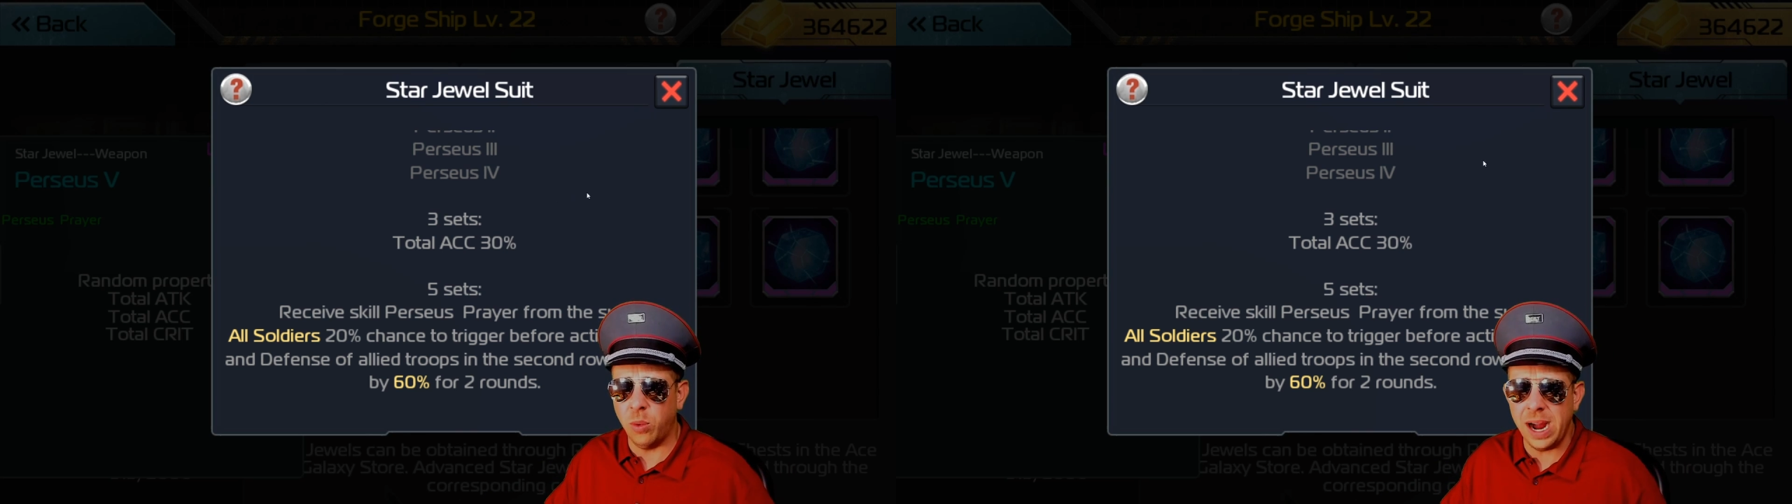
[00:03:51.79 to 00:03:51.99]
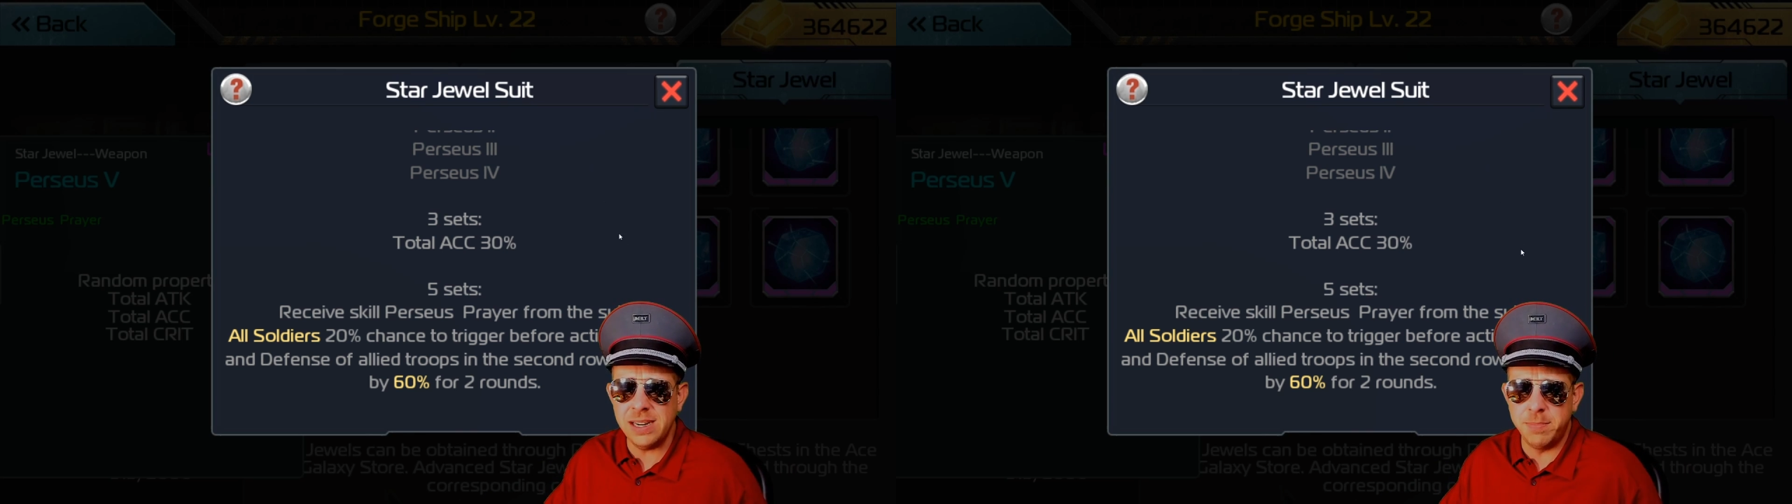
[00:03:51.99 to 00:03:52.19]

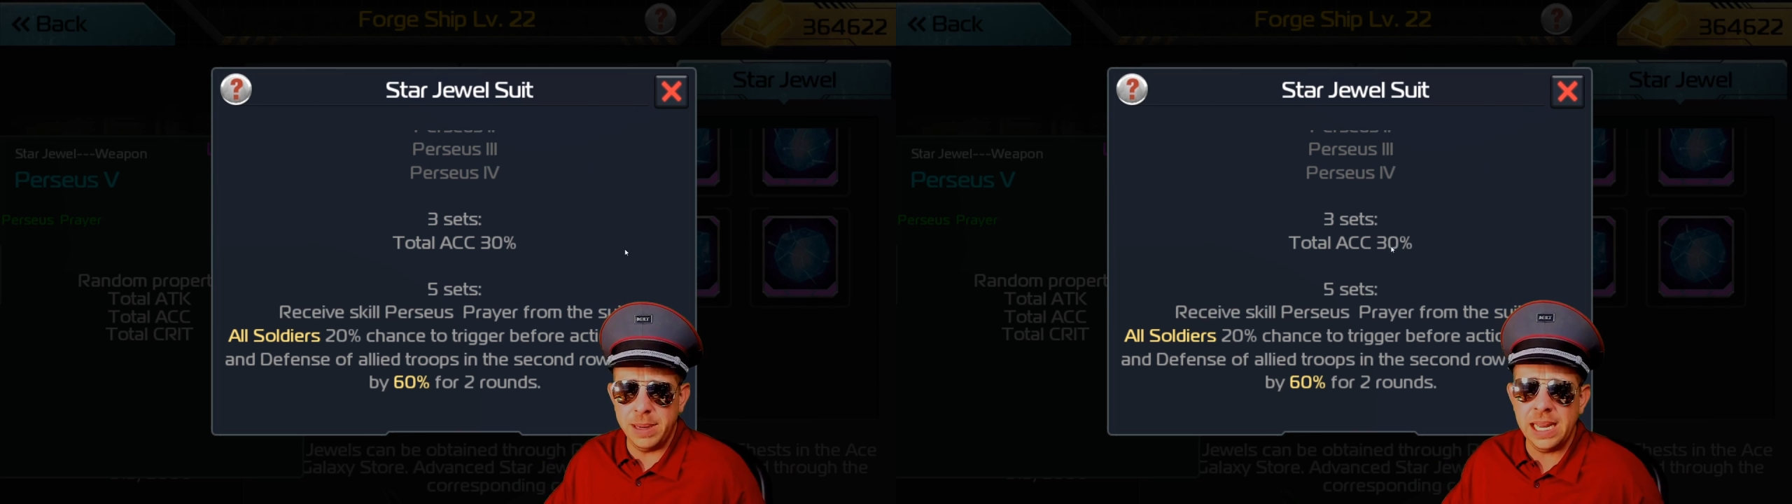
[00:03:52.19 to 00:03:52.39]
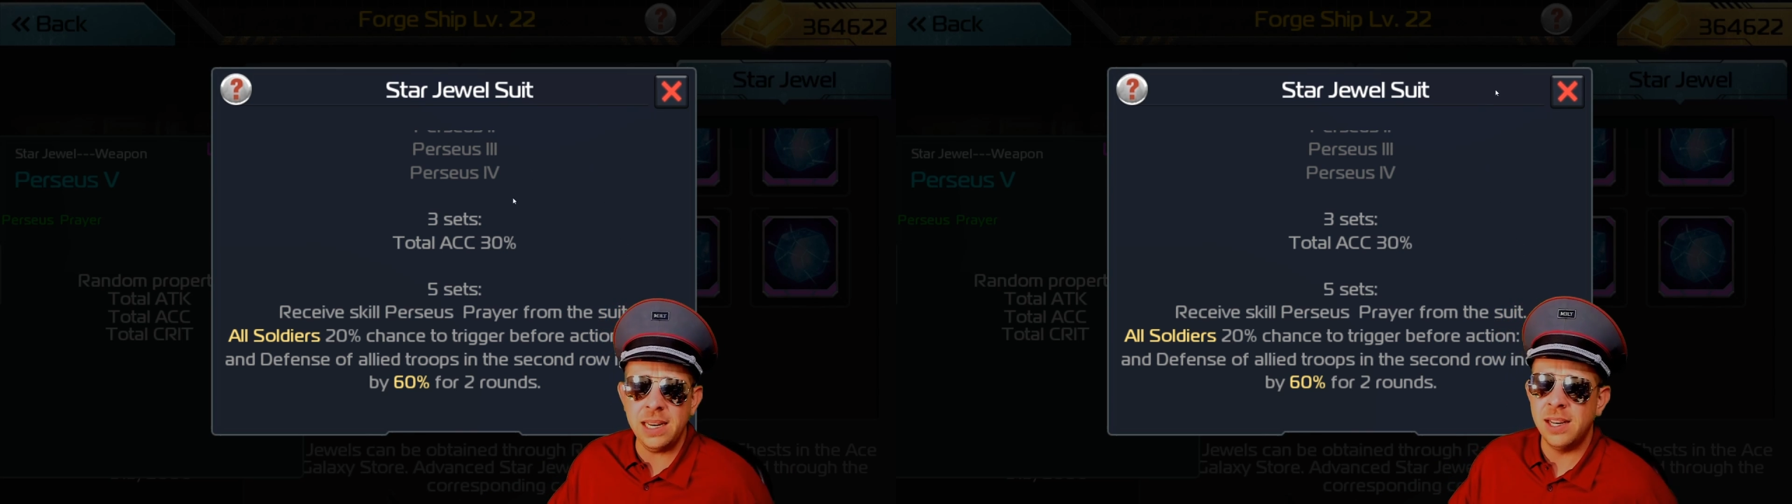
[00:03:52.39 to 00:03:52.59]
quite a
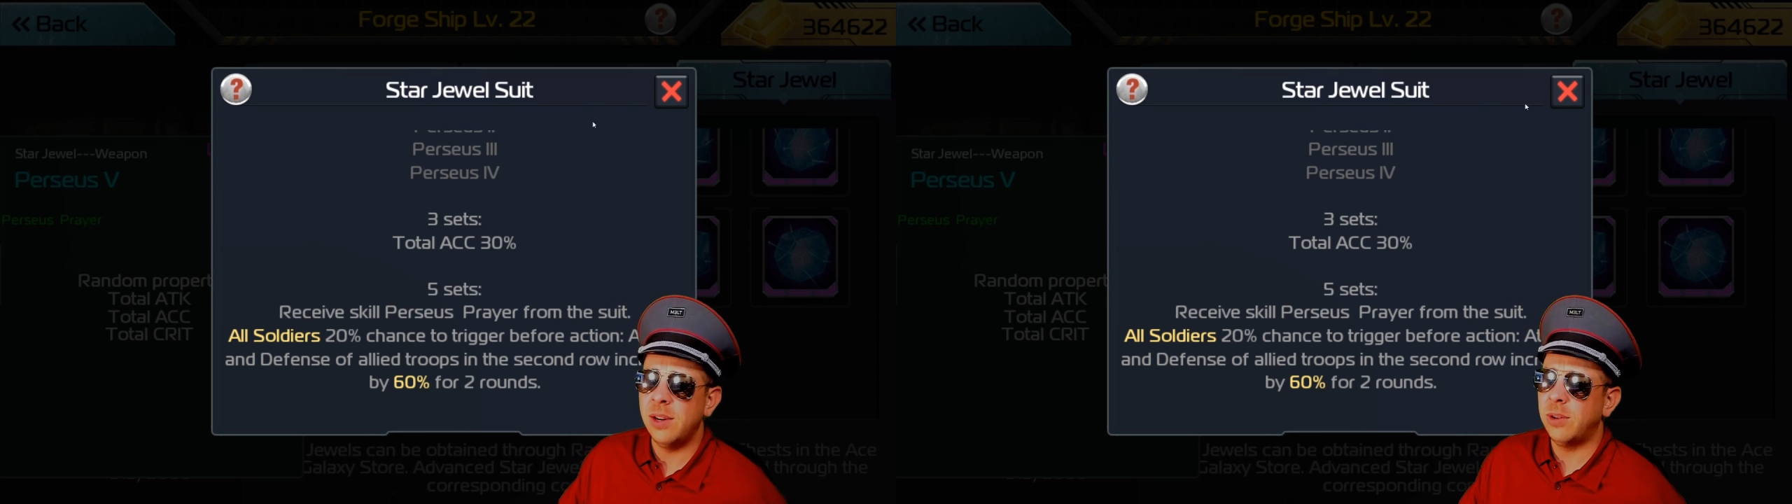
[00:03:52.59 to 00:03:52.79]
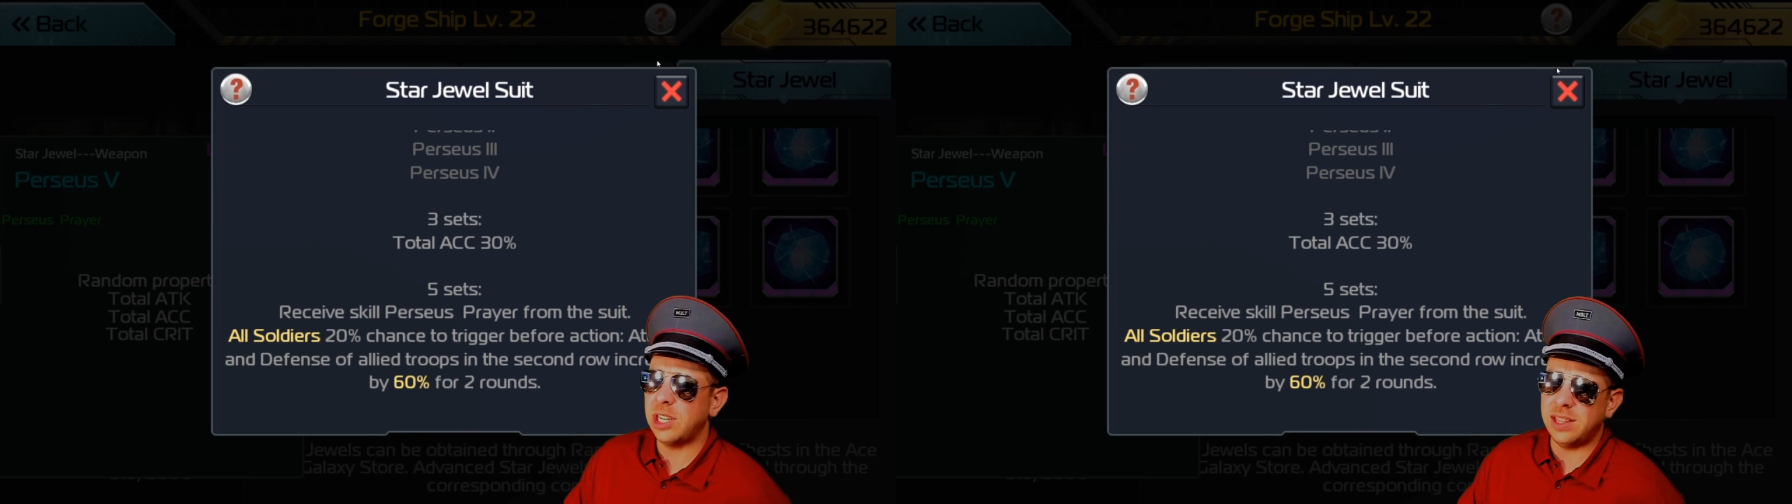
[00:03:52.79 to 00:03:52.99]
bit,
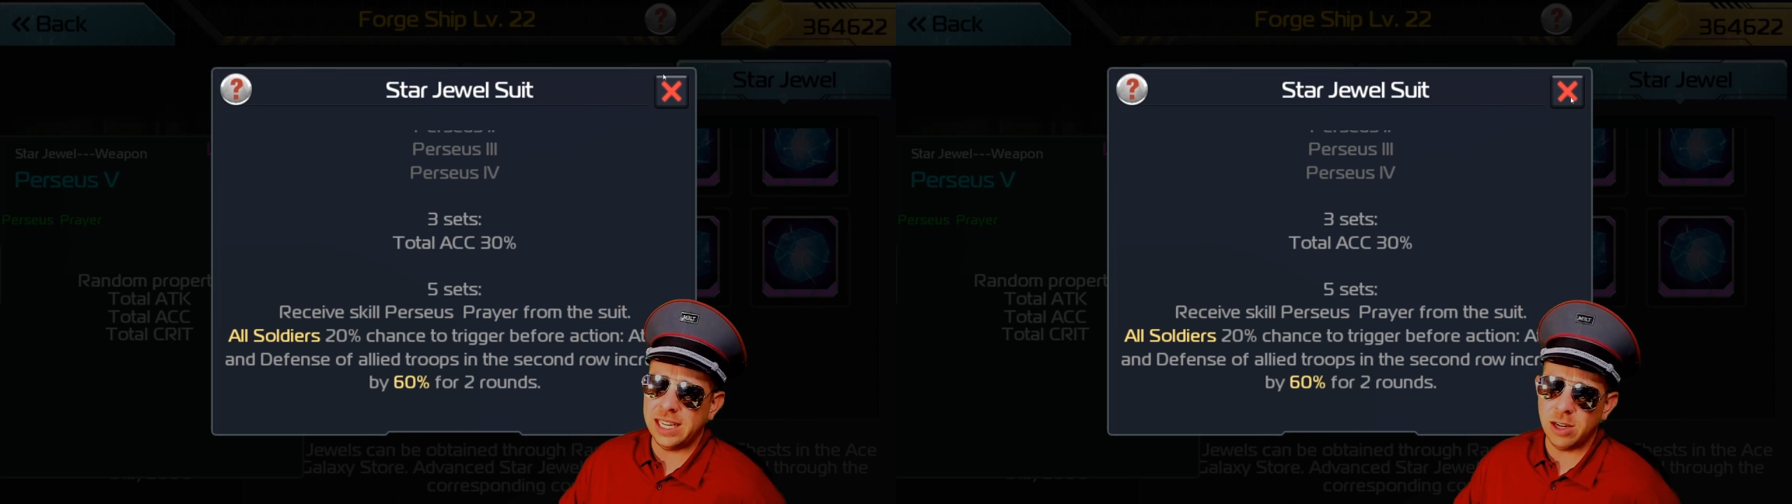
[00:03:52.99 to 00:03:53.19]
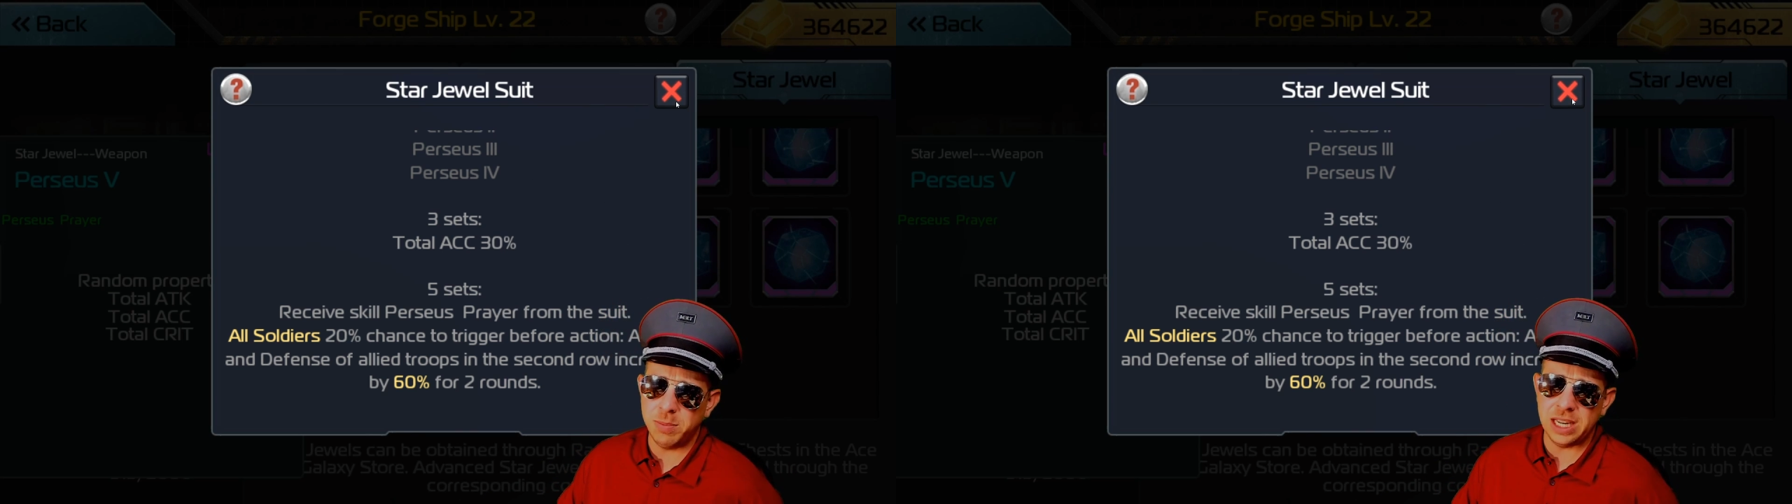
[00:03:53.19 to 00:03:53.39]
which I
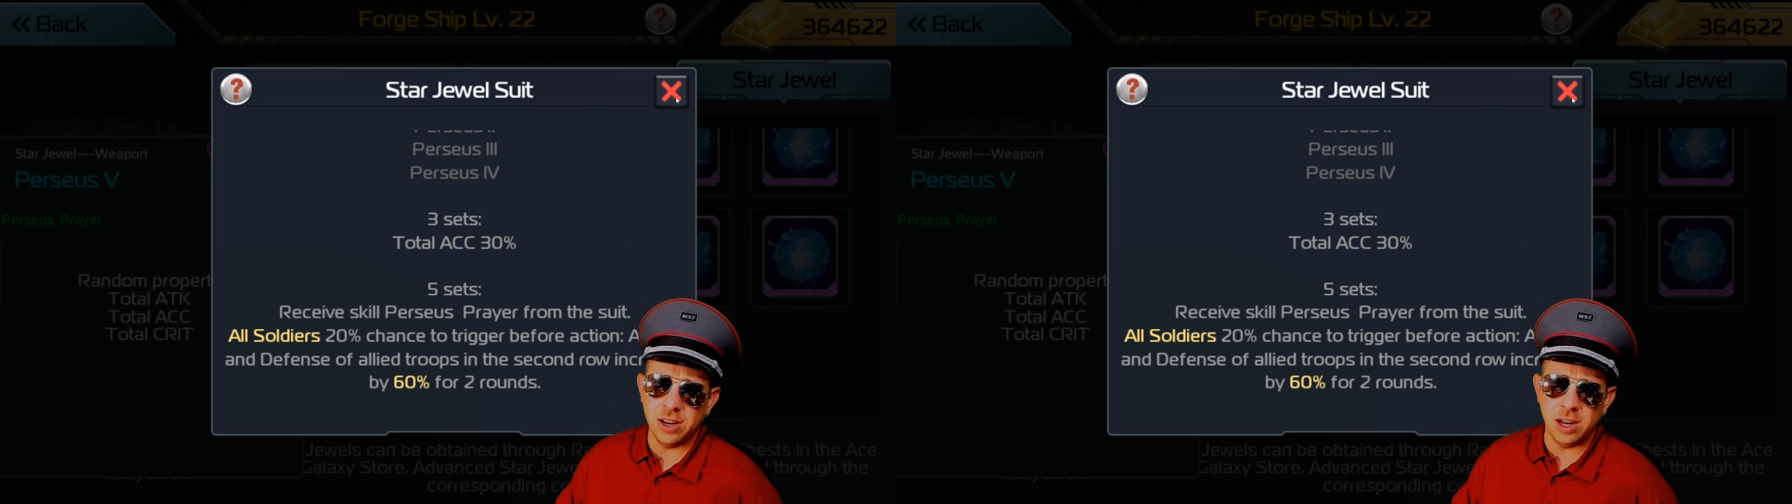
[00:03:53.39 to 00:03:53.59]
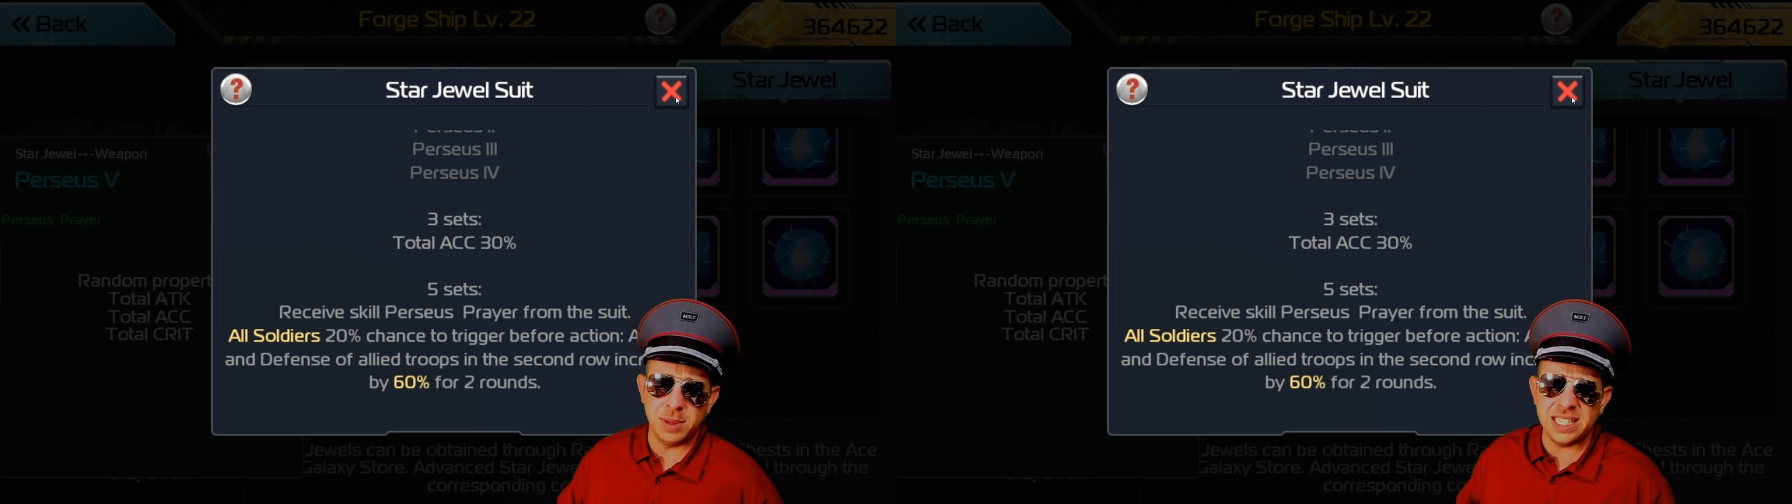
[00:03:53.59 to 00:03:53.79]
think it'll be good.